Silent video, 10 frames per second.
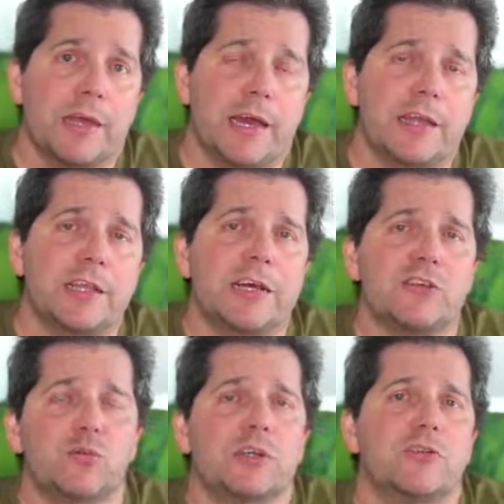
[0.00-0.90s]
And the
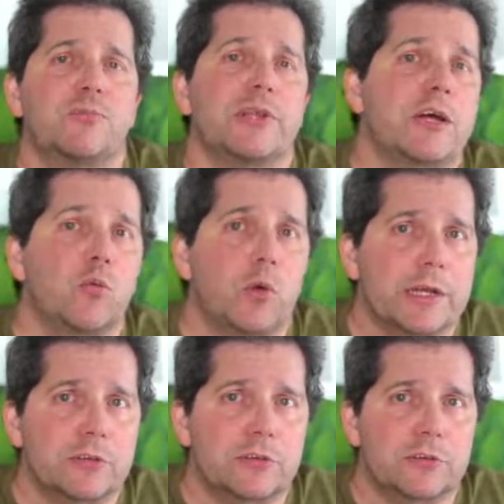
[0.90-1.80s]
last one is play on
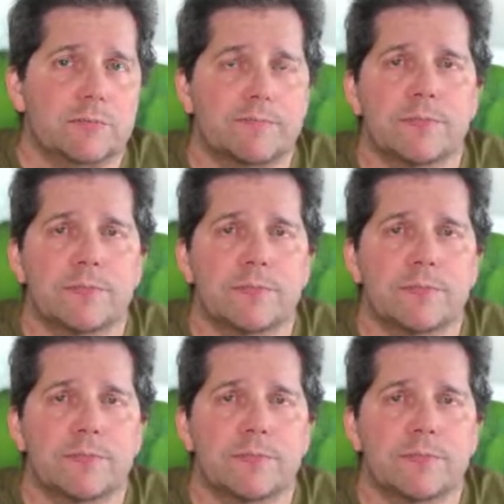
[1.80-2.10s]
wings.